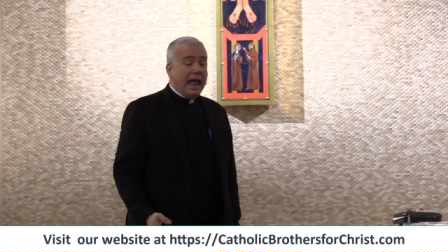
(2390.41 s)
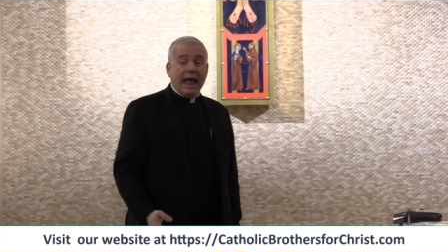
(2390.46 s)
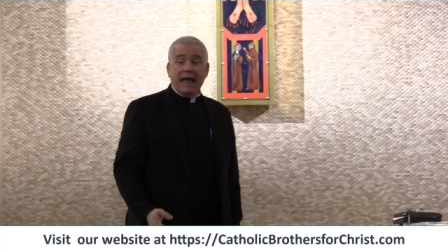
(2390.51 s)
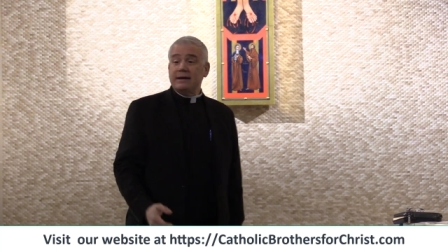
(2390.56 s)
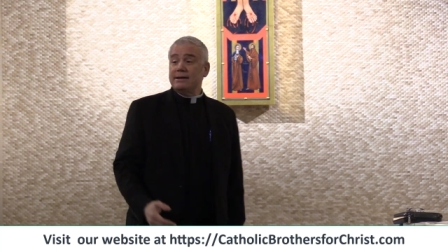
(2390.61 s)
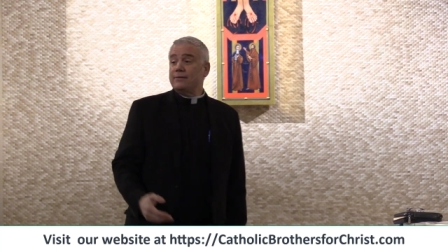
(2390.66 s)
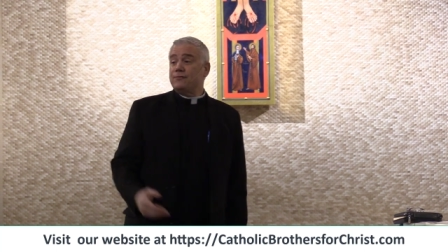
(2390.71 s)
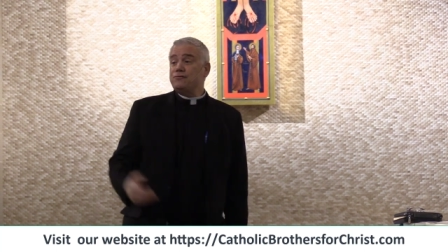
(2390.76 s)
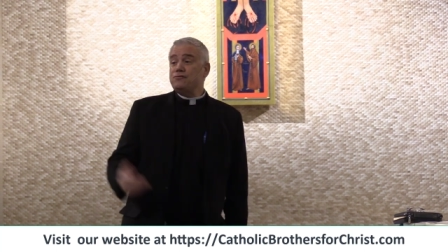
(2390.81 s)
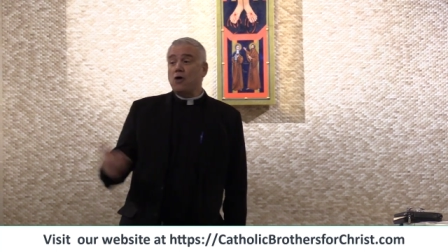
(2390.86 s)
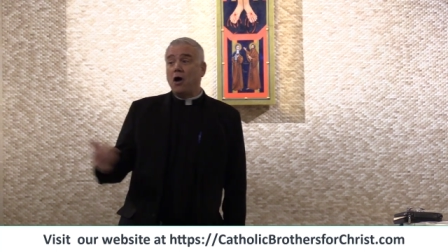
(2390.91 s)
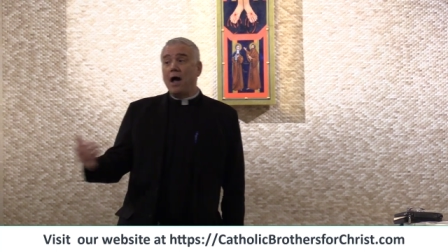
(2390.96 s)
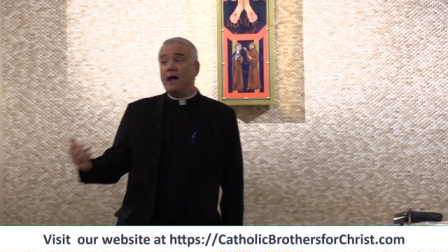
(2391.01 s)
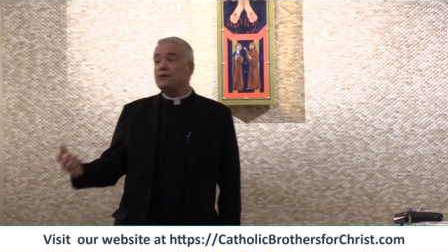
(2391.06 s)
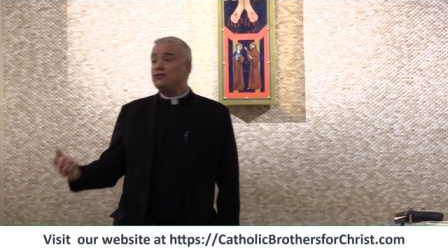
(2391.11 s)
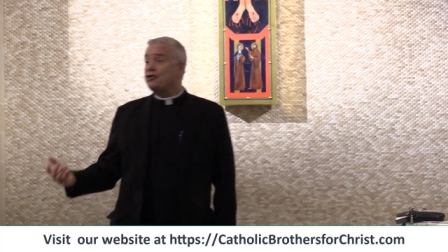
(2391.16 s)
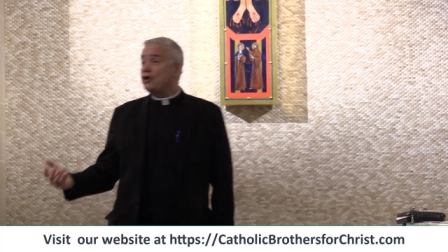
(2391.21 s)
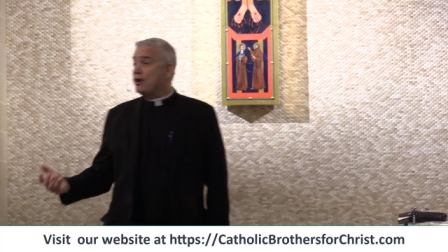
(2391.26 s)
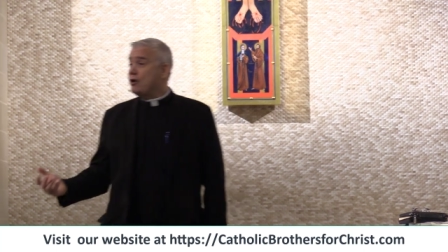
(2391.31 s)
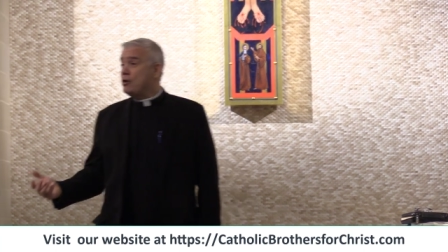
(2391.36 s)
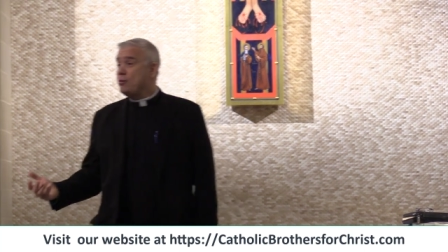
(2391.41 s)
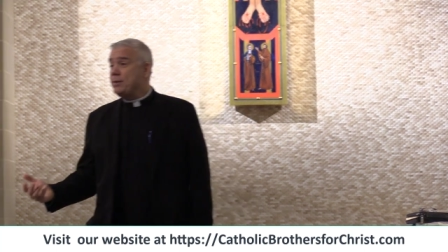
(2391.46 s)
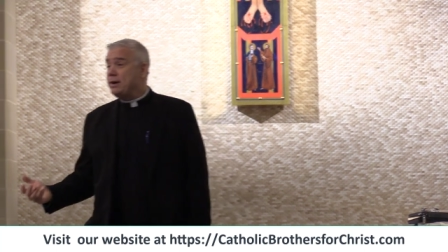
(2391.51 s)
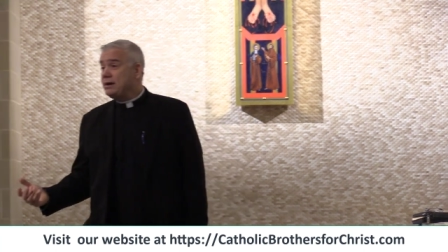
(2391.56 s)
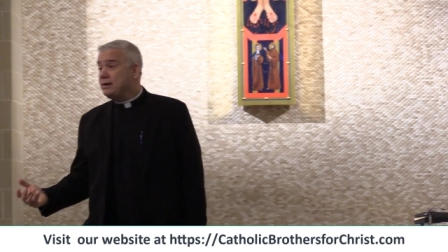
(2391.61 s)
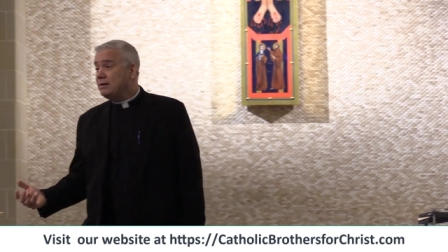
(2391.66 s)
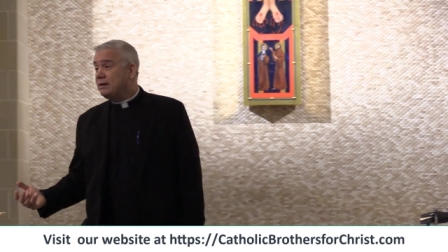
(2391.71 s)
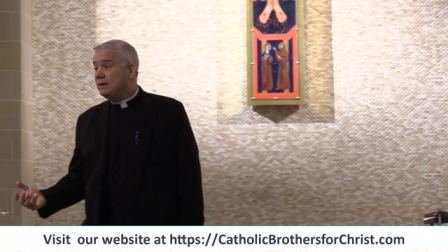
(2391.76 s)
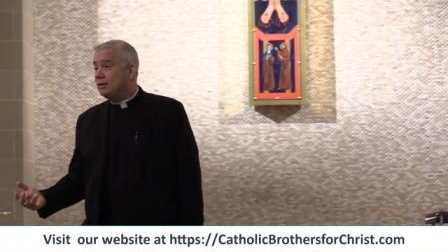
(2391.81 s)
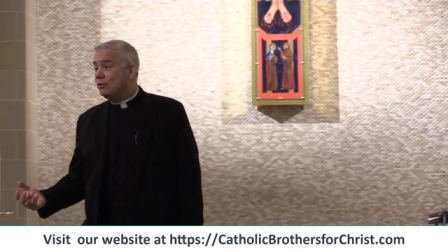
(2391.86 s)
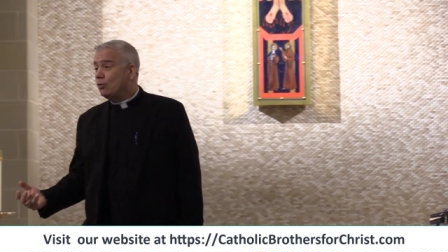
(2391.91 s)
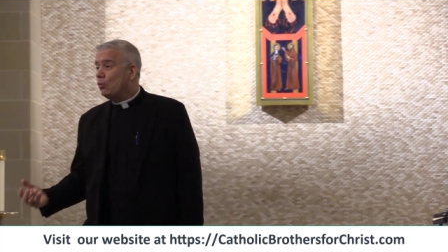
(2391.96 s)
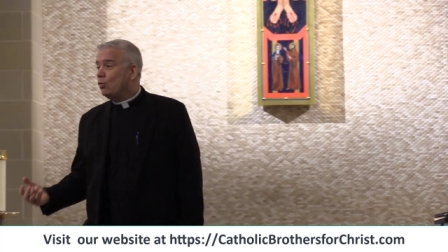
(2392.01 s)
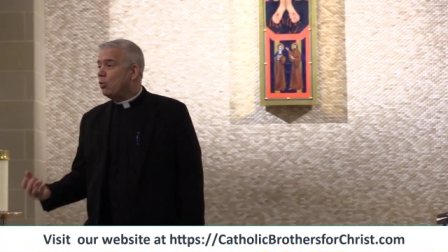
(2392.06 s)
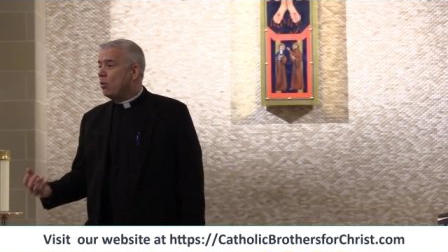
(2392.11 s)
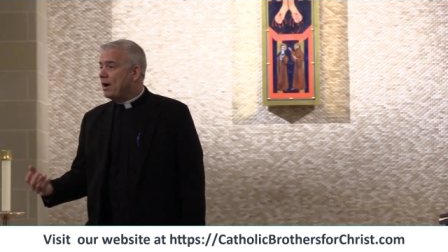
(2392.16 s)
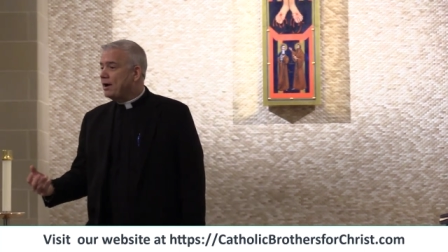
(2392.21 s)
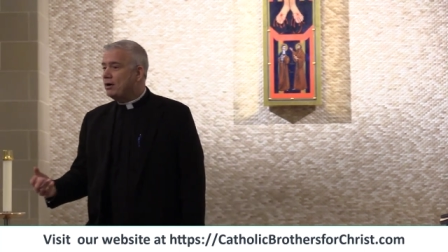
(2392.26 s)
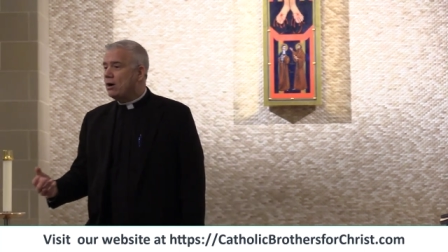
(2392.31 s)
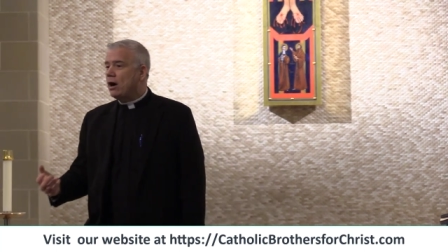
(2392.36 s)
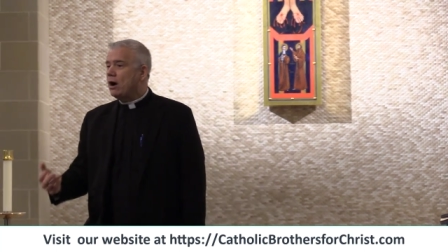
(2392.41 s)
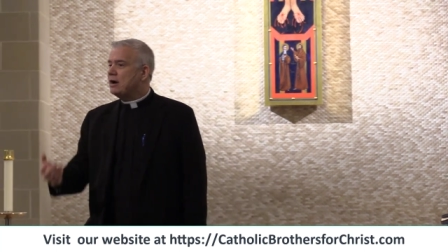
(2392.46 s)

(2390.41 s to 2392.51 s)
And if not, gentlemen, what